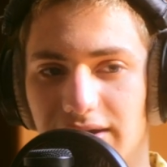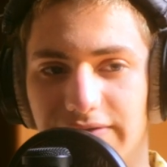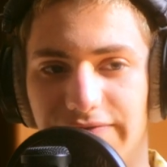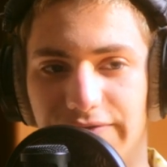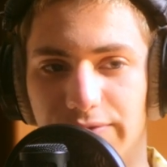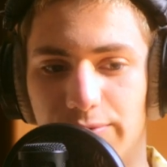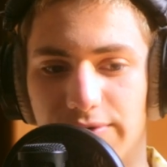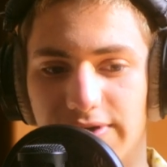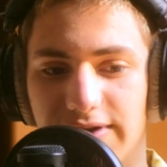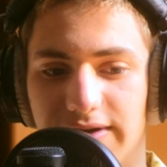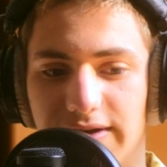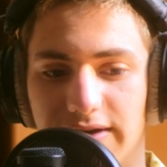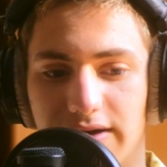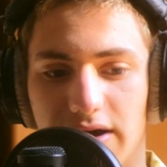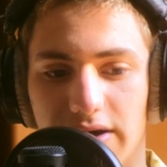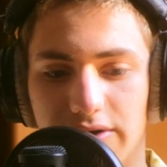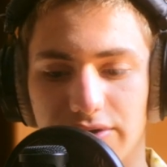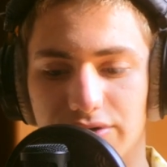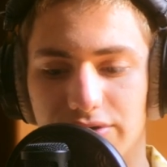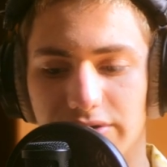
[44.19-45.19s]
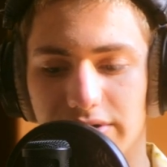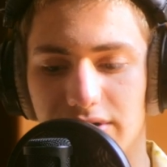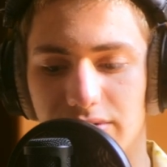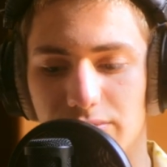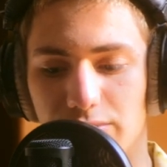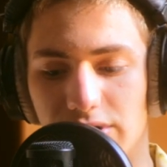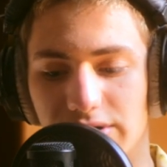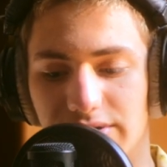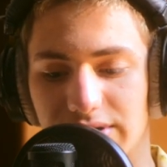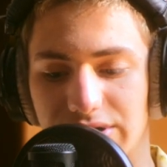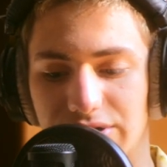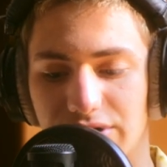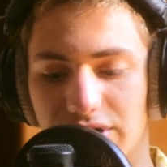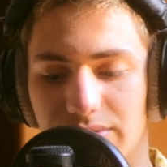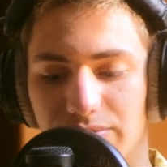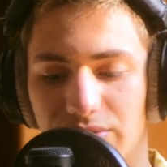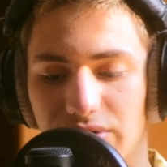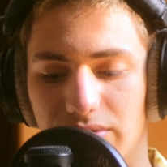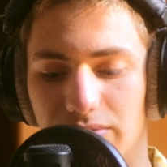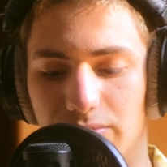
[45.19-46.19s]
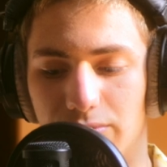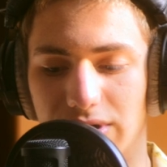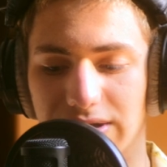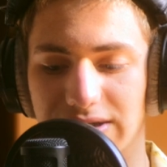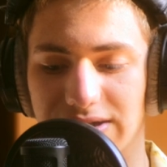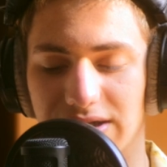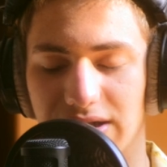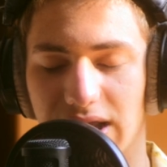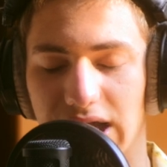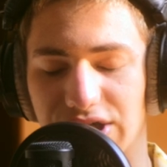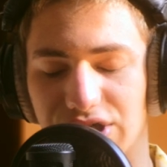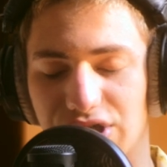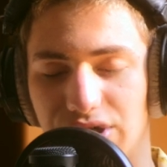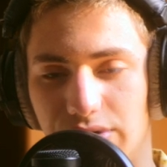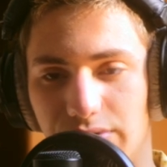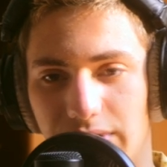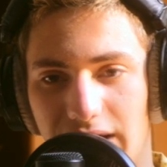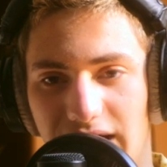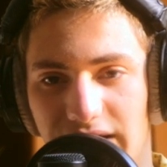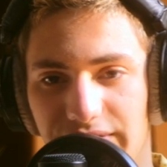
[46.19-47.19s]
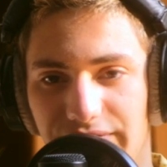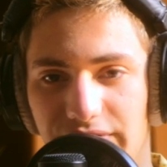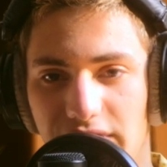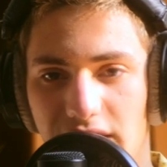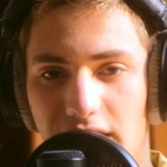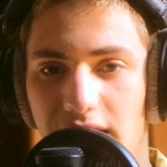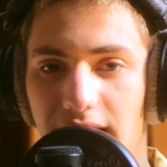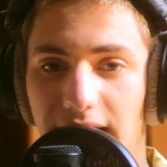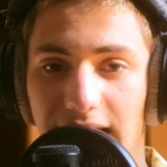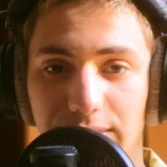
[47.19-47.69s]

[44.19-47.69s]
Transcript: even within a country, will determine what selection you have.